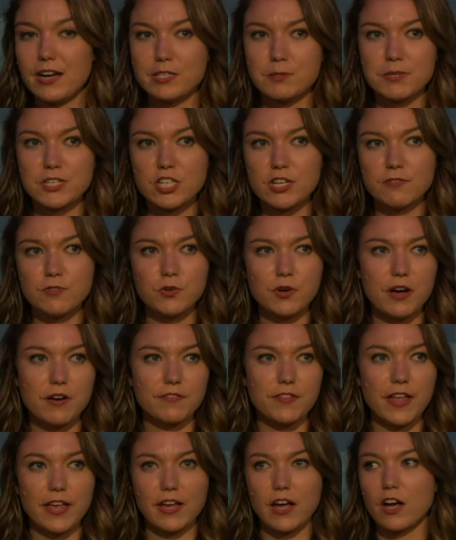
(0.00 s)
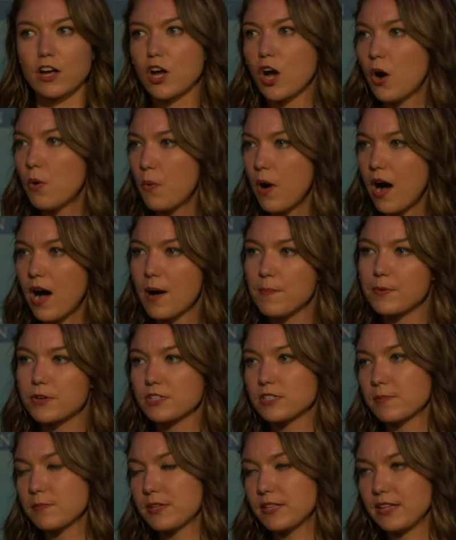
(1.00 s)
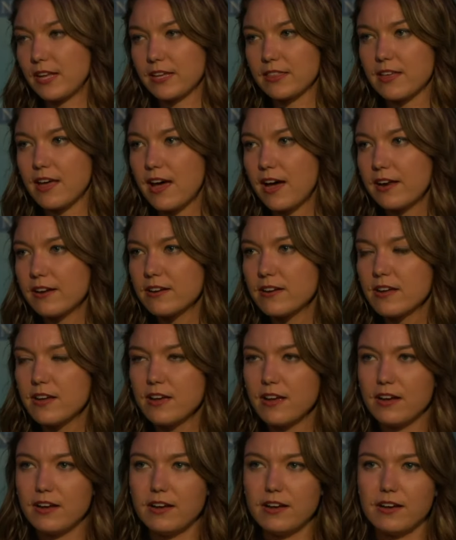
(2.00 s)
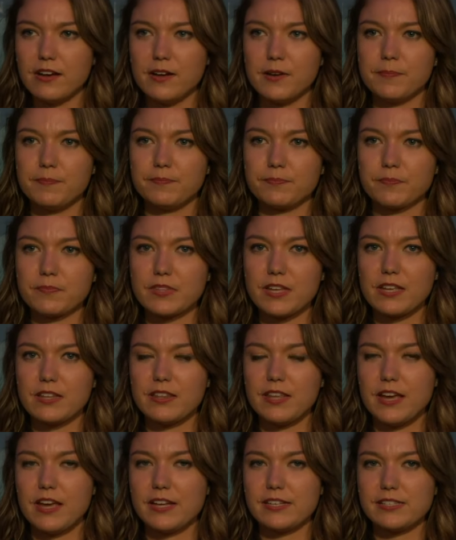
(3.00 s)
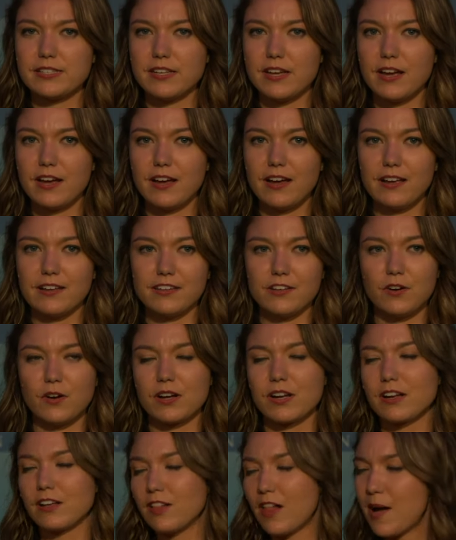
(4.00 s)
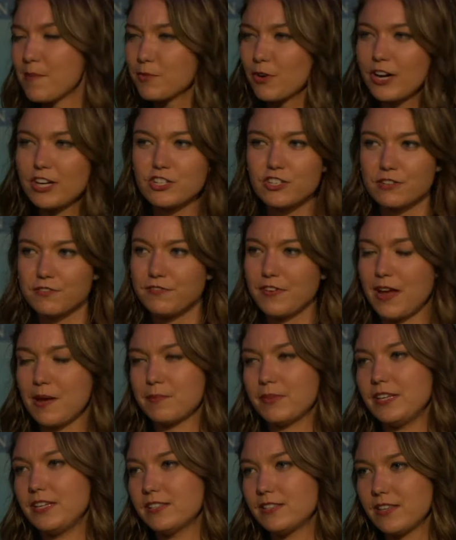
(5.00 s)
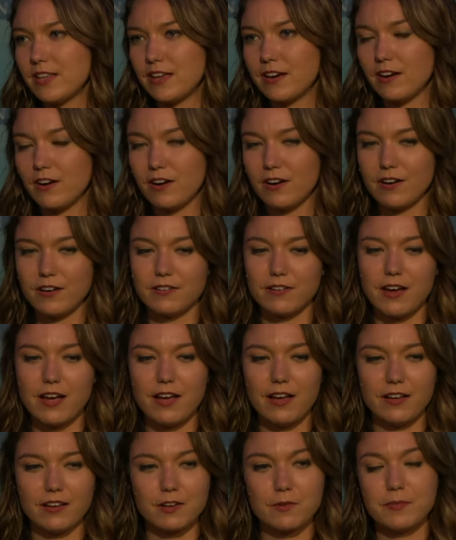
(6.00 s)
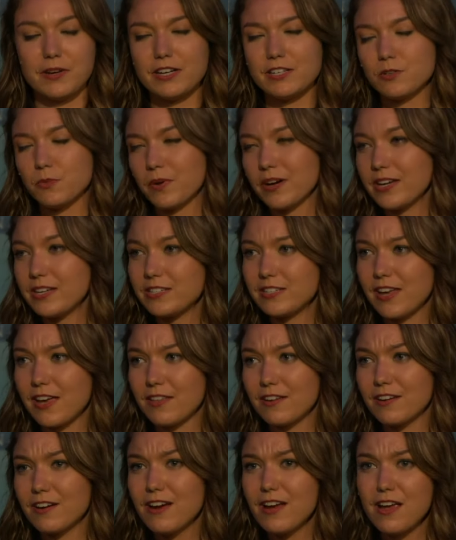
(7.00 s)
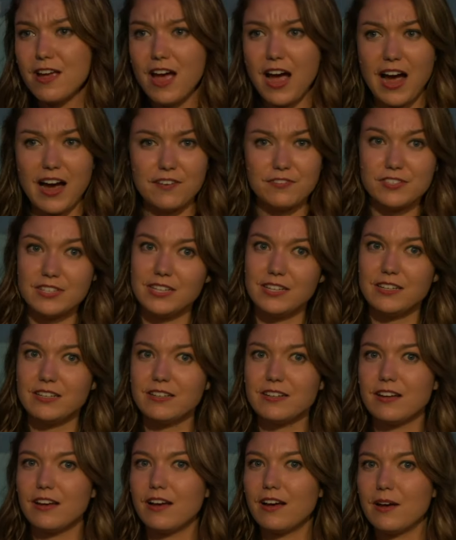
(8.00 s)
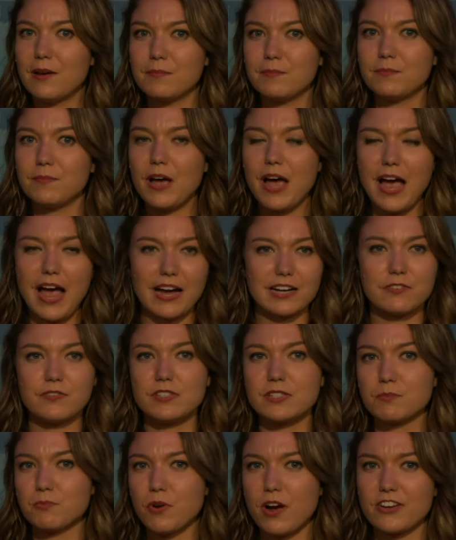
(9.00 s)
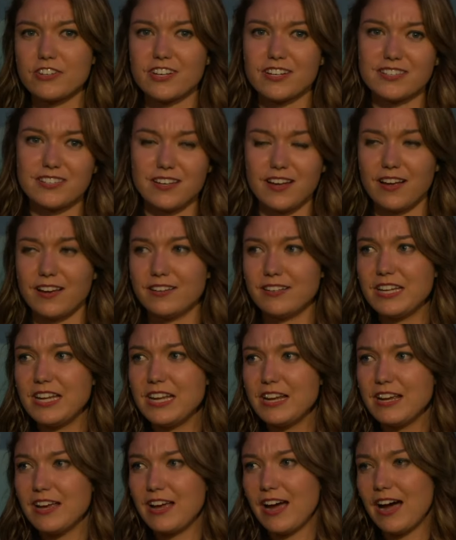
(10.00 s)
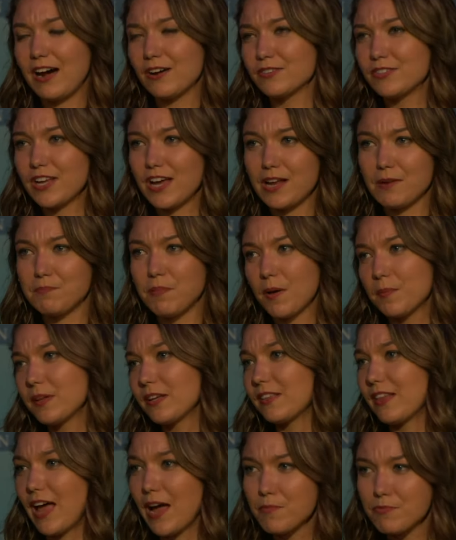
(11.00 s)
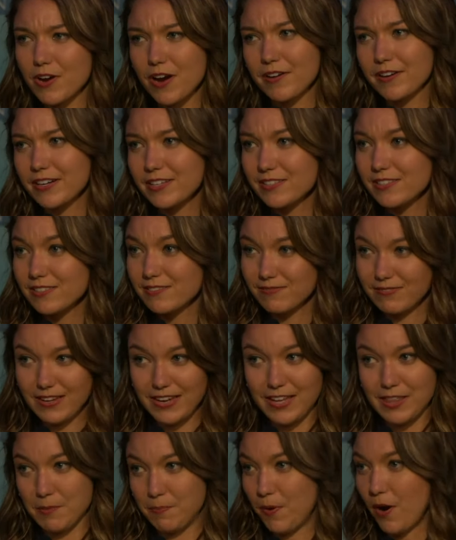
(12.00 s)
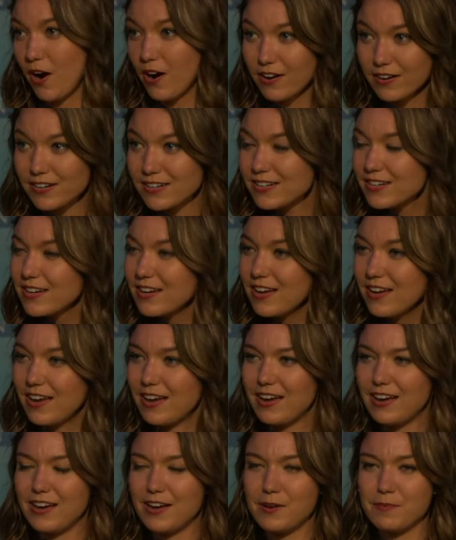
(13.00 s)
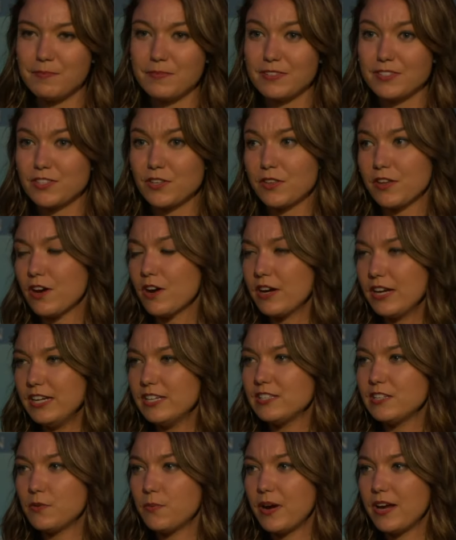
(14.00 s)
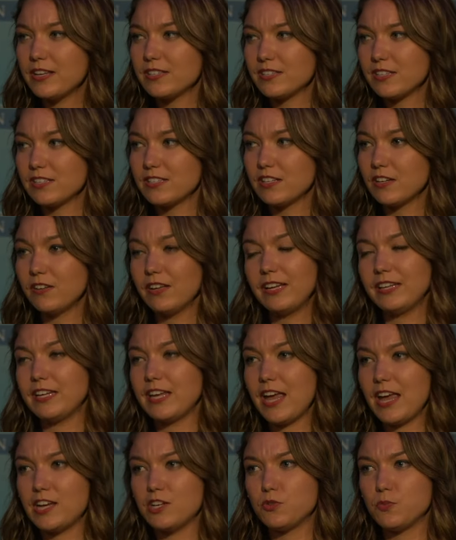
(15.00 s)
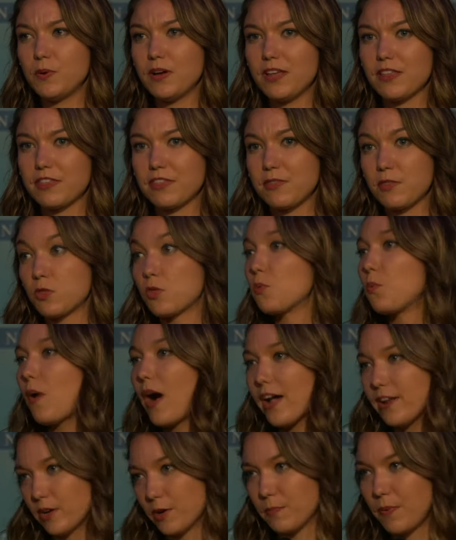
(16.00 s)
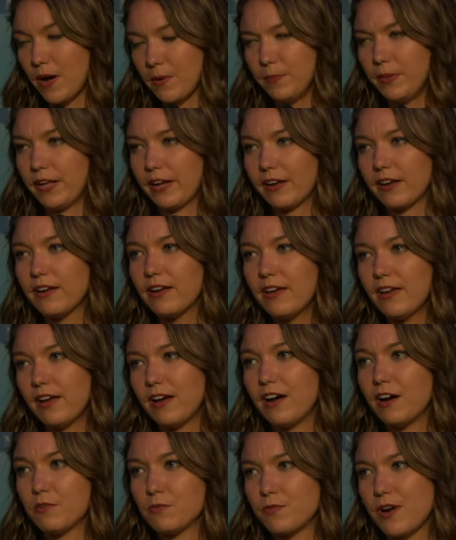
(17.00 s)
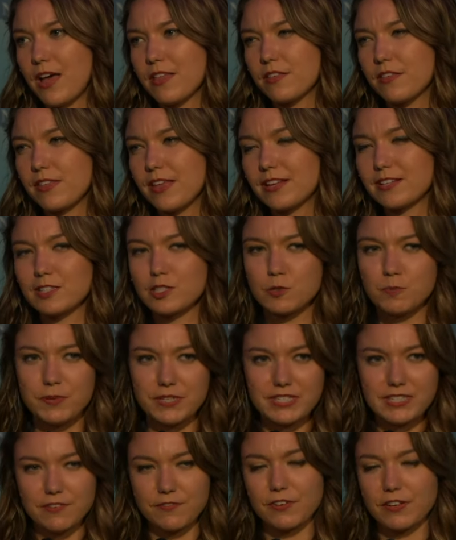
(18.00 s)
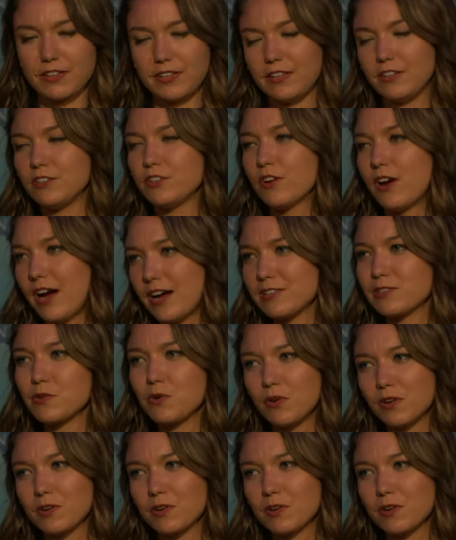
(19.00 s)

especially if you have like a co-op or something like that. Um, that uh, you know, a conglomeration of families that are uh, committed to working together. I've seen um, activism projects done outside public libraries, in the park, um, so there are easy ways to still engage with the wider public uh, rather than specifically your high school